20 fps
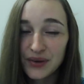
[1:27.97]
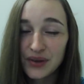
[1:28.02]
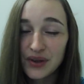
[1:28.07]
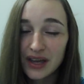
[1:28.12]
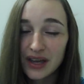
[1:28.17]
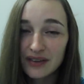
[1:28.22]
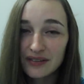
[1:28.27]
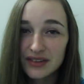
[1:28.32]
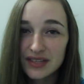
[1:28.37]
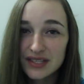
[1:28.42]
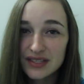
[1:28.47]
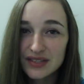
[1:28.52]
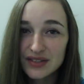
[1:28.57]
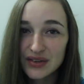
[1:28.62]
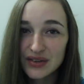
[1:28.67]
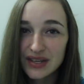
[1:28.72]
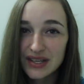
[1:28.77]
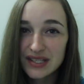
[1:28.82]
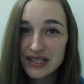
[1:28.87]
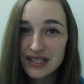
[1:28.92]
You have the
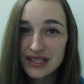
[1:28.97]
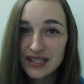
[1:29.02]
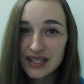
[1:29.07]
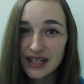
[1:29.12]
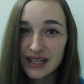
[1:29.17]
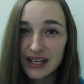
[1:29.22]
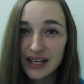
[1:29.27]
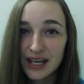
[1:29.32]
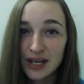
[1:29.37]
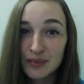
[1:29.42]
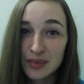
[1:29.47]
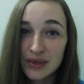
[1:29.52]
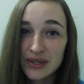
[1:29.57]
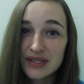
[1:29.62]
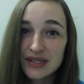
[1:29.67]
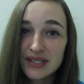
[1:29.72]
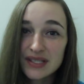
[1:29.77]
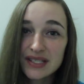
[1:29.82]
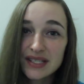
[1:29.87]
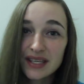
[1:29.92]
stress that
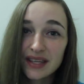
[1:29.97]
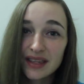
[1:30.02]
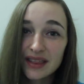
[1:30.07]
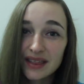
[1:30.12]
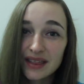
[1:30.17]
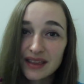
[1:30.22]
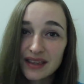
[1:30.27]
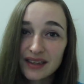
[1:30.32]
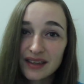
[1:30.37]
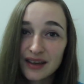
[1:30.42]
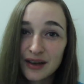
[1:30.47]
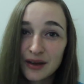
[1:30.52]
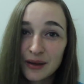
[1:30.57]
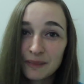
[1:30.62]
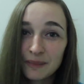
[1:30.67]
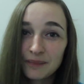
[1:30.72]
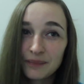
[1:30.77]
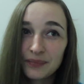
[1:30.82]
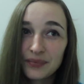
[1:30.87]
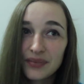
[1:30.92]
happens in
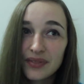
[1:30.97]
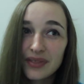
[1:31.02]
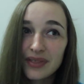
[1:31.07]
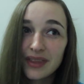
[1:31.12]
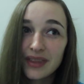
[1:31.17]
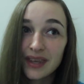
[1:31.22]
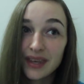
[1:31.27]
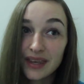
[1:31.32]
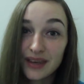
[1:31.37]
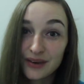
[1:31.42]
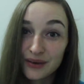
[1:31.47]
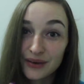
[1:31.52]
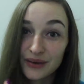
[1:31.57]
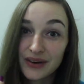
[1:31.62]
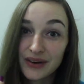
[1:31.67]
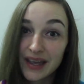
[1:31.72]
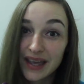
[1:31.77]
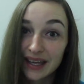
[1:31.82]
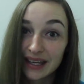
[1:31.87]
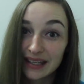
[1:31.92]
the
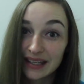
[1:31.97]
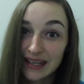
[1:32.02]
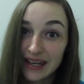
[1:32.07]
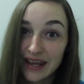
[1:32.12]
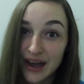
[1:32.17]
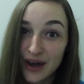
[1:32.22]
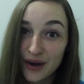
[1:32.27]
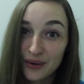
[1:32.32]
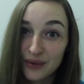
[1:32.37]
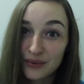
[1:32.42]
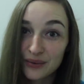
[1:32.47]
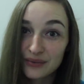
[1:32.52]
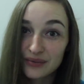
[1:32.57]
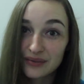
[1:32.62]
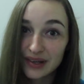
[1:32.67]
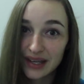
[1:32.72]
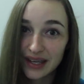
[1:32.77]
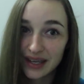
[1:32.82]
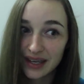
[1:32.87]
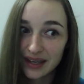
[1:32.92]
here and now,
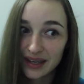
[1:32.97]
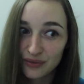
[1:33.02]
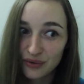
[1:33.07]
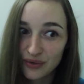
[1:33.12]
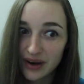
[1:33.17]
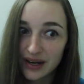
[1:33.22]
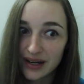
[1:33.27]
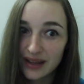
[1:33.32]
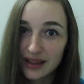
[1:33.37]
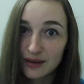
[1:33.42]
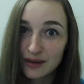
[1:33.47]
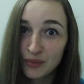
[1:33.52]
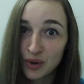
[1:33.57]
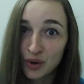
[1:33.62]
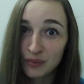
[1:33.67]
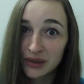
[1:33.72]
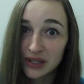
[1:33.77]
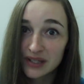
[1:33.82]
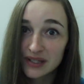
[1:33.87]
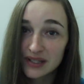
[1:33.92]
like right in the
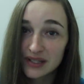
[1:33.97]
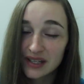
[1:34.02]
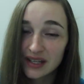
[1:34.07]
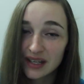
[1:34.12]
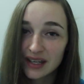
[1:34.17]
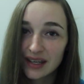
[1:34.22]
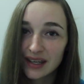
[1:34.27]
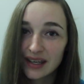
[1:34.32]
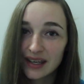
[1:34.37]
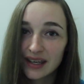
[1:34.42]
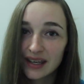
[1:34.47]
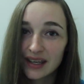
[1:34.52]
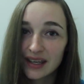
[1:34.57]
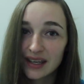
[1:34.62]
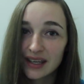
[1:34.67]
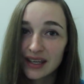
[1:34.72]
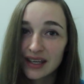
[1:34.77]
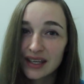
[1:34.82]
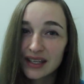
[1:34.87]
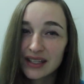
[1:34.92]
moment.
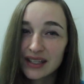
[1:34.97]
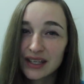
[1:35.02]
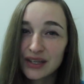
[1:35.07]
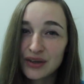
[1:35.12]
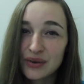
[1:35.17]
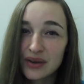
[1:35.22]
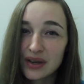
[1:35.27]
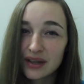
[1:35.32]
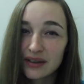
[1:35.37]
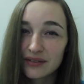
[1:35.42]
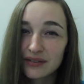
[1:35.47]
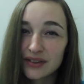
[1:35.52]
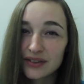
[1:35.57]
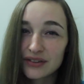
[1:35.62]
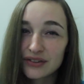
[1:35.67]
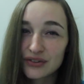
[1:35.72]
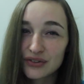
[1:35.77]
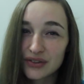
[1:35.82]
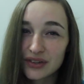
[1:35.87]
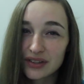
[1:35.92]
And then you have
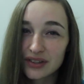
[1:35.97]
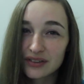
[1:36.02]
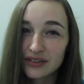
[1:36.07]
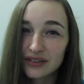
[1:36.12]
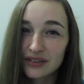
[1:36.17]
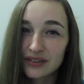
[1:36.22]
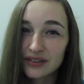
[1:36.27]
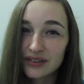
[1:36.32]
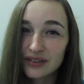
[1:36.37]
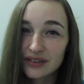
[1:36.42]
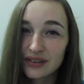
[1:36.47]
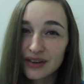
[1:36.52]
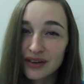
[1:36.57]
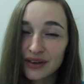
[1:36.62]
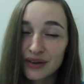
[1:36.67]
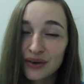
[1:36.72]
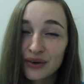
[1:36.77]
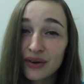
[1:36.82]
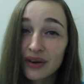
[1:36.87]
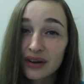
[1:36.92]
the stress,
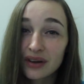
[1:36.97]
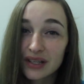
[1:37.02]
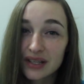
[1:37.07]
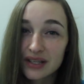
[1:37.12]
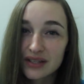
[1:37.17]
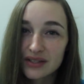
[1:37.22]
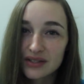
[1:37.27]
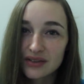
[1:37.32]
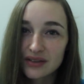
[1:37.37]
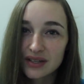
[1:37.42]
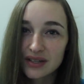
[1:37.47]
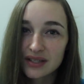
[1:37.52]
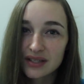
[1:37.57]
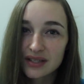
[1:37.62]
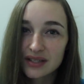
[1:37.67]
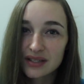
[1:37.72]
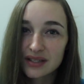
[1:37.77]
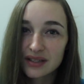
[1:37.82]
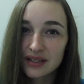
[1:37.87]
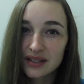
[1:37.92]
the chronic
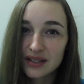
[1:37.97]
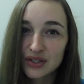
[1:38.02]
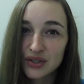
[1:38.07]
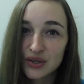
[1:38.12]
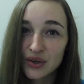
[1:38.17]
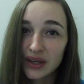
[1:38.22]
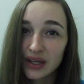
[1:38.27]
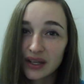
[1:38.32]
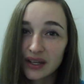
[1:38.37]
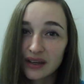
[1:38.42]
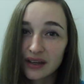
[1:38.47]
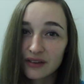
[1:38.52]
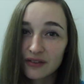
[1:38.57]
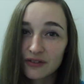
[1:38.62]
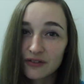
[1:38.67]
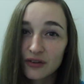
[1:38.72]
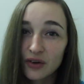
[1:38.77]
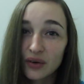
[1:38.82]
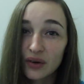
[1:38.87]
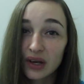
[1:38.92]
stress that you can
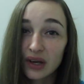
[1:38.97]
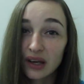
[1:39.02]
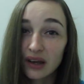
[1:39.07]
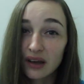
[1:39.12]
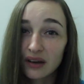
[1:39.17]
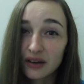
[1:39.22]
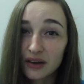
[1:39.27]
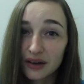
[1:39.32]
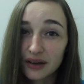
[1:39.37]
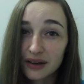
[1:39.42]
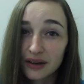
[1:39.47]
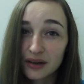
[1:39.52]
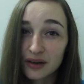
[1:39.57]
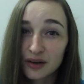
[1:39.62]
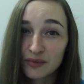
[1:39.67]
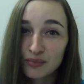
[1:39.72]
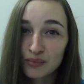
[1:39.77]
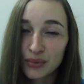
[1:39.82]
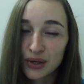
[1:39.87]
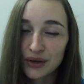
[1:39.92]
have for a
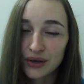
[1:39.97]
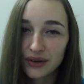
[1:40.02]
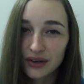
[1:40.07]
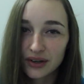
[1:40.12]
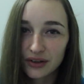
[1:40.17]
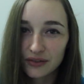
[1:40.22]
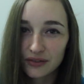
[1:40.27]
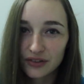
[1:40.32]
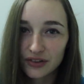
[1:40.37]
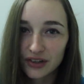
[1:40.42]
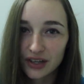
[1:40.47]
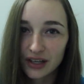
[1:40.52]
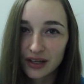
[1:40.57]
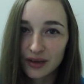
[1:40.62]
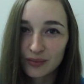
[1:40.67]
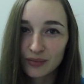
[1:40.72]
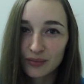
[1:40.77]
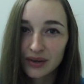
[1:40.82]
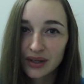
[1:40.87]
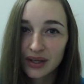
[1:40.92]
longer period of
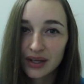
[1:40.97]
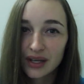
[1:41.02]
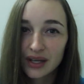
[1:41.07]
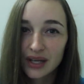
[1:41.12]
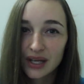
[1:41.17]
time